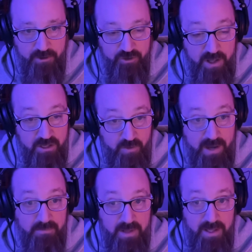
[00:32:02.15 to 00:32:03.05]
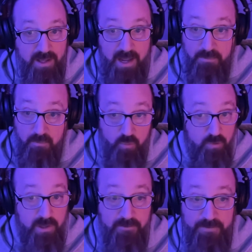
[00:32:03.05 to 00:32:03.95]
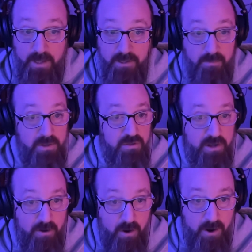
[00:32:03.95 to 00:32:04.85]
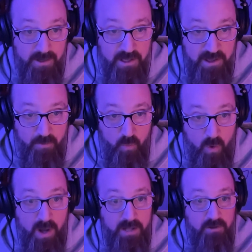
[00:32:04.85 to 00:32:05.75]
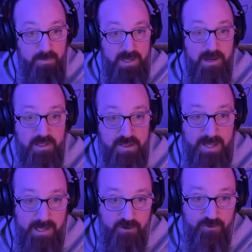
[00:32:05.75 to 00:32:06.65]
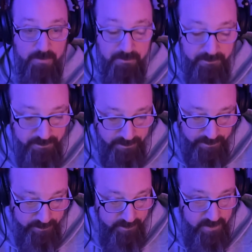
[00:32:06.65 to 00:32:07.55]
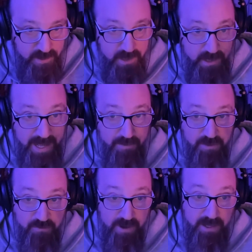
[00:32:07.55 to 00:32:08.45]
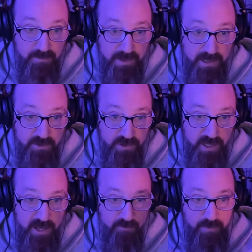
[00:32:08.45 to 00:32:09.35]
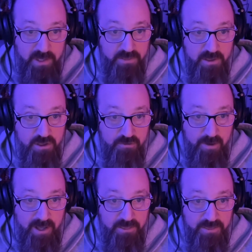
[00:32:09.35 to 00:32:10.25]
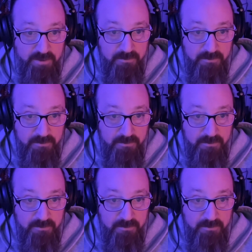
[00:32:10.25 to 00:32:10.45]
like shit. So I, I really fell into music hard because I wanted to be on stage. And that was great because it gave me the strength